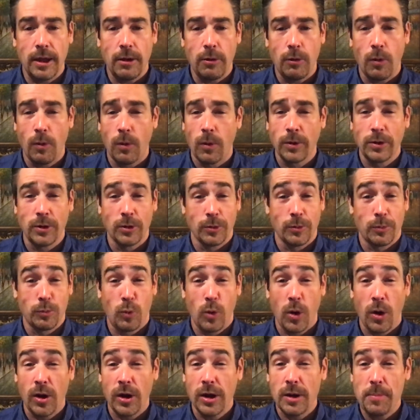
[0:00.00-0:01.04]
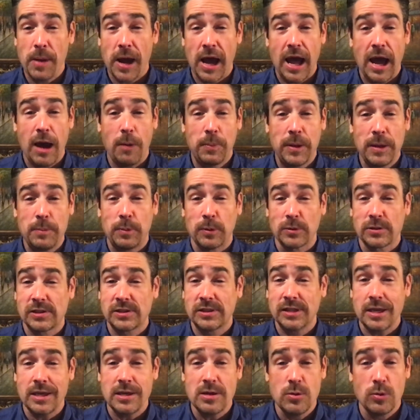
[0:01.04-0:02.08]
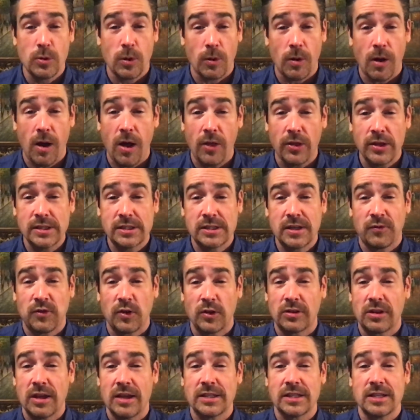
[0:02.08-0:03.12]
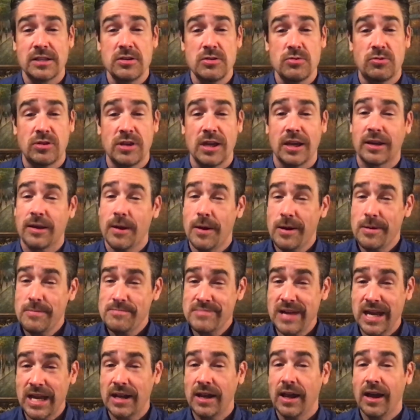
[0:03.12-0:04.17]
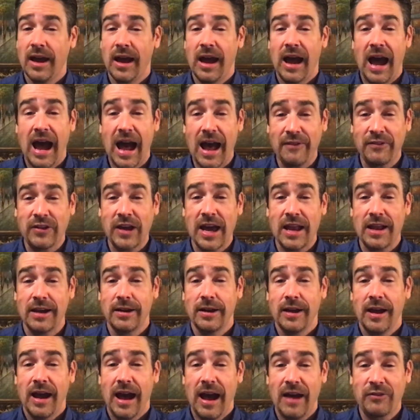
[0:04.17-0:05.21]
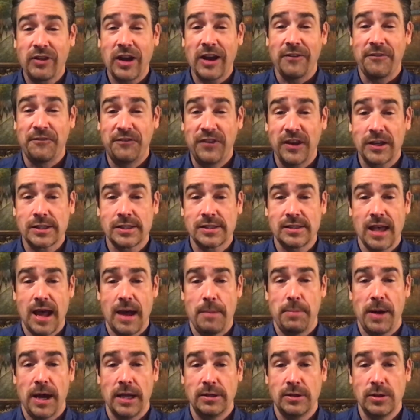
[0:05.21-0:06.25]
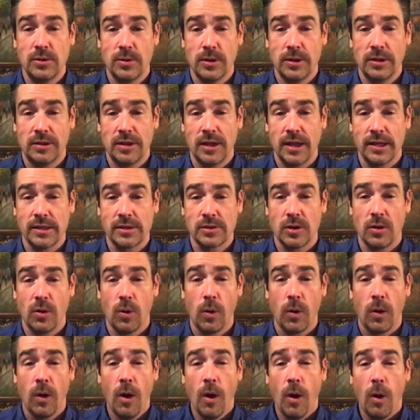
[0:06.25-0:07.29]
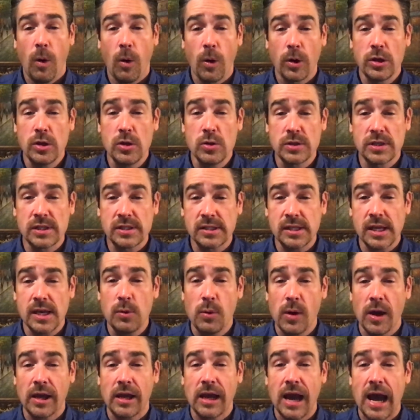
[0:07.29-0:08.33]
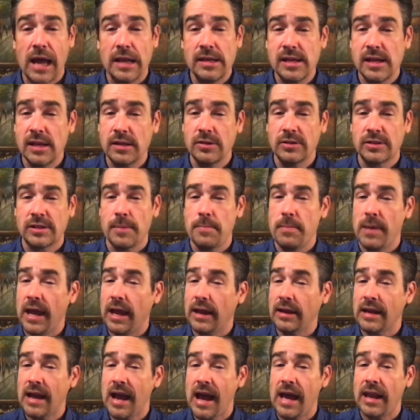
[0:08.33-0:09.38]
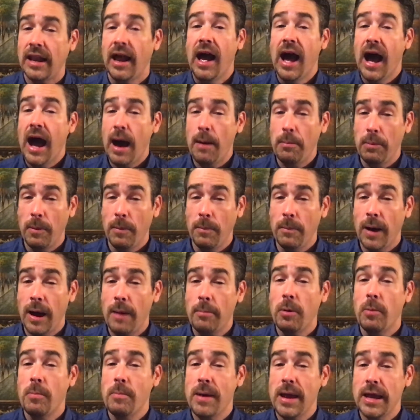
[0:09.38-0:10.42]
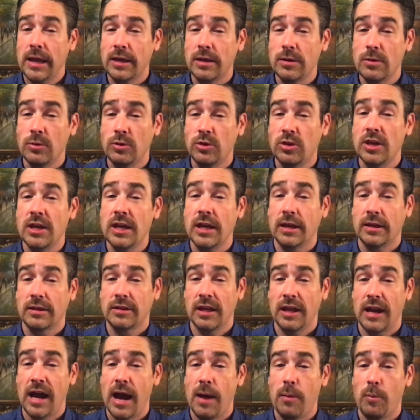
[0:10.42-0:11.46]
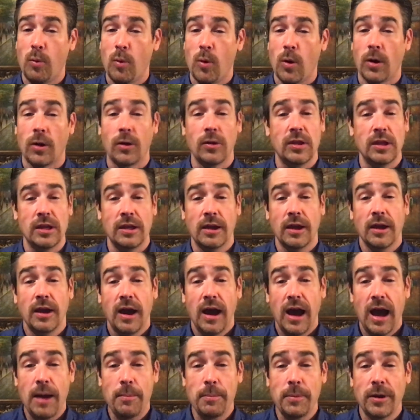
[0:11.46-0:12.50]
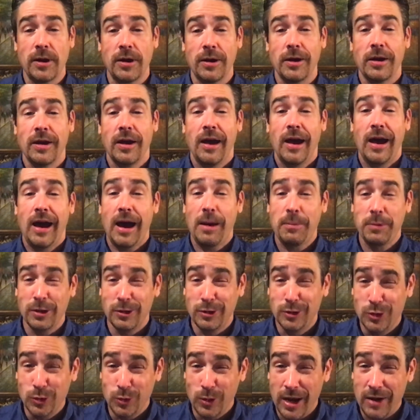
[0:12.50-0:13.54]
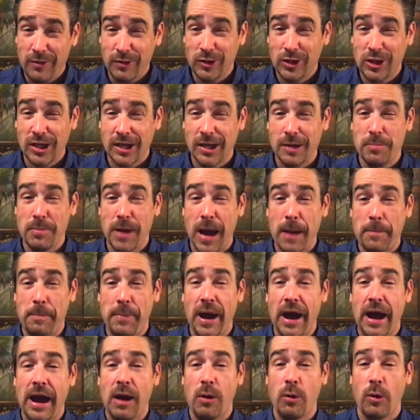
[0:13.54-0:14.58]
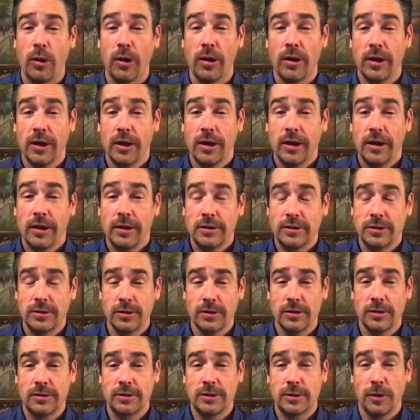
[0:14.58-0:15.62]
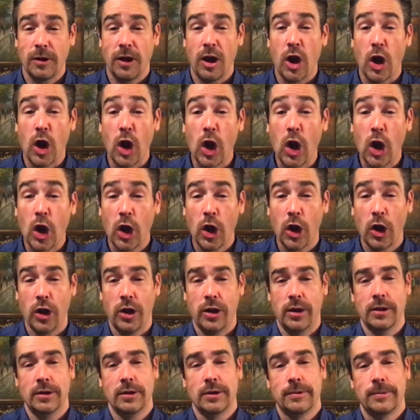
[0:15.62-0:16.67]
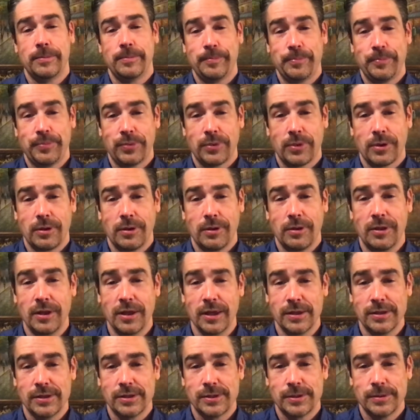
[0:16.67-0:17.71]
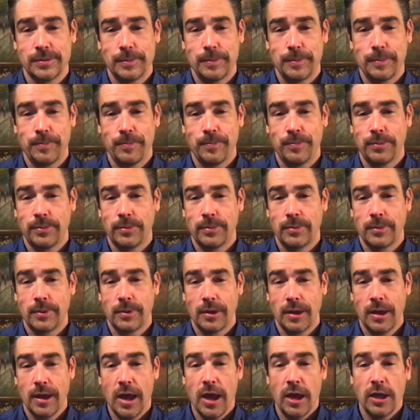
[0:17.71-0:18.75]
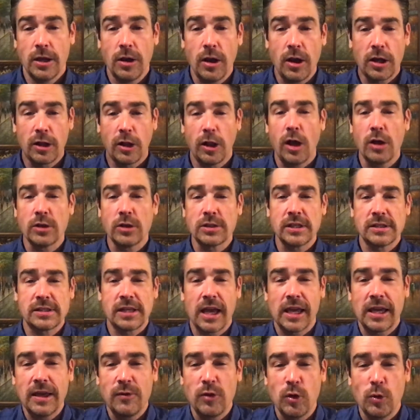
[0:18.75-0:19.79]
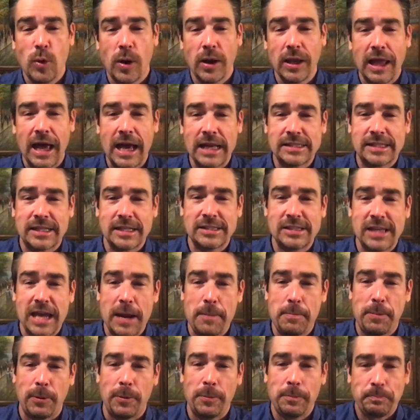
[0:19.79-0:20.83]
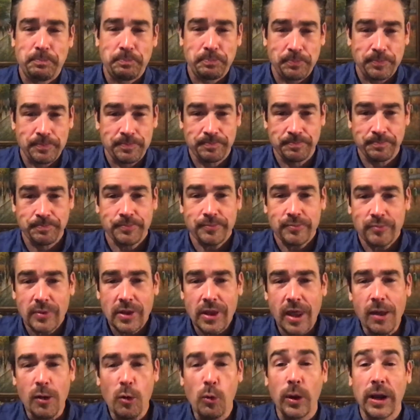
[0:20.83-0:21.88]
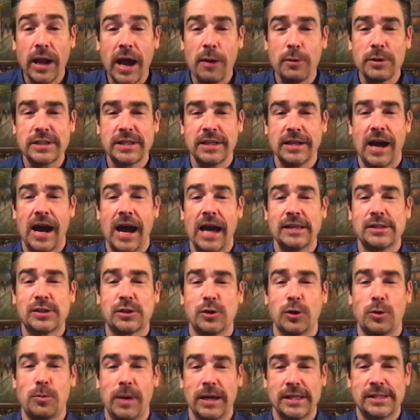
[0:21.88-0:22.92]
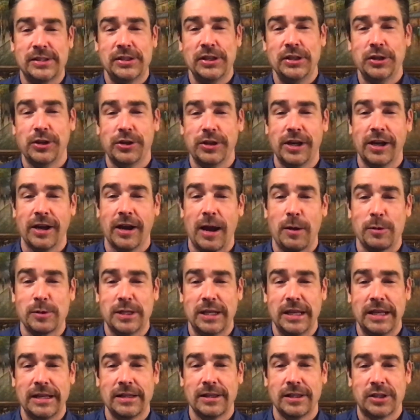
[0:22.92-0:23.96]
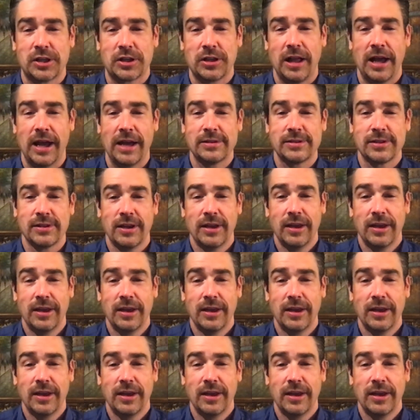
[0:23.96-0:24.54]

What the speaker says: or you're worried about how people see you or all these different things, and you think, man, I've gotta fix that by doing things. Or you see what God did and you say, man, God, I'm gonna make you think that I'm worthy. I'm gonna do everything in my power to earn this. You know, to close this, I'll give you one last example. When I was in high school, my senior year, I was in English class.